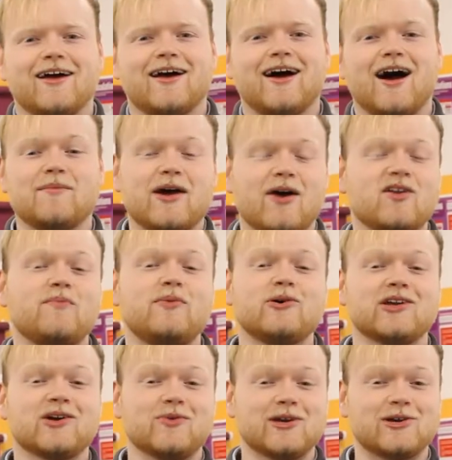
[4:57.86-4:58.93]
I'm now in a
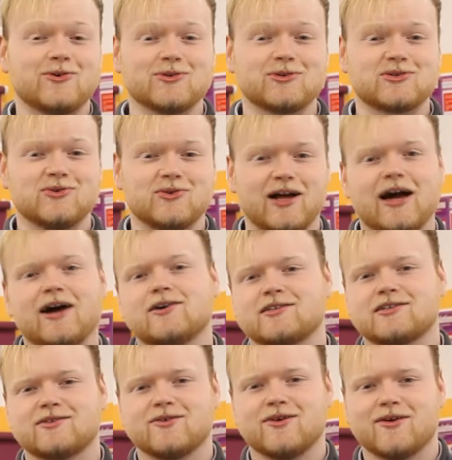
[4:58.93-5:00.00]
building we call
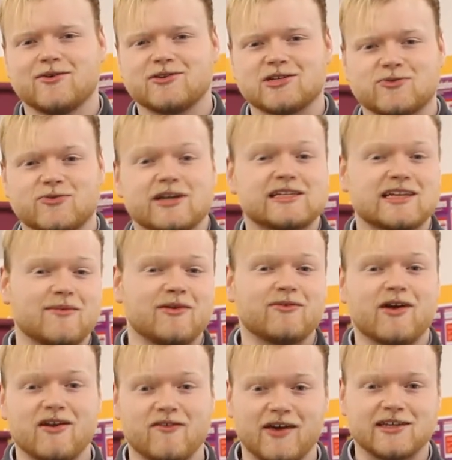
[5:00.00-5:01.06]
Schoolhouse, which has recently been
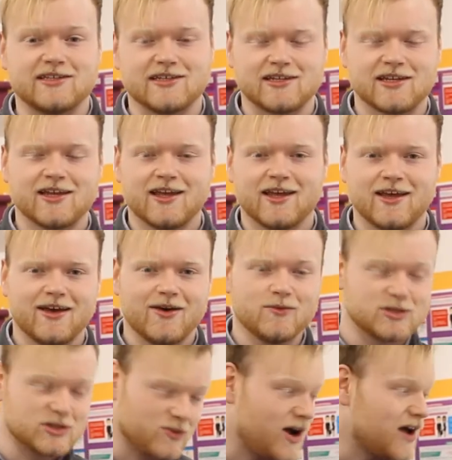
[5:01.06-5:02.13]
renovated.
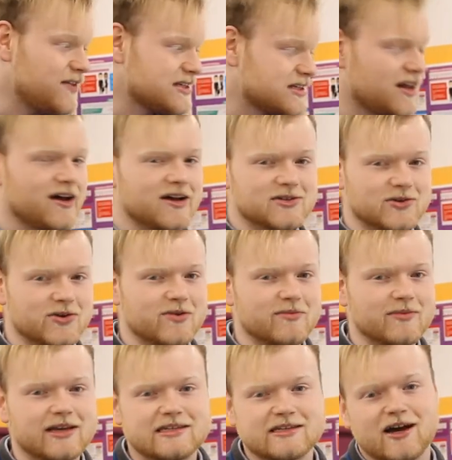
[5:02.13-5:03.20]
which is why this
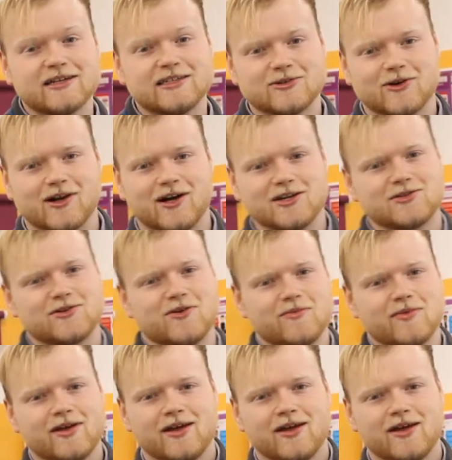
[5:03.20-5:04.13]
classroom is an ideal classroom.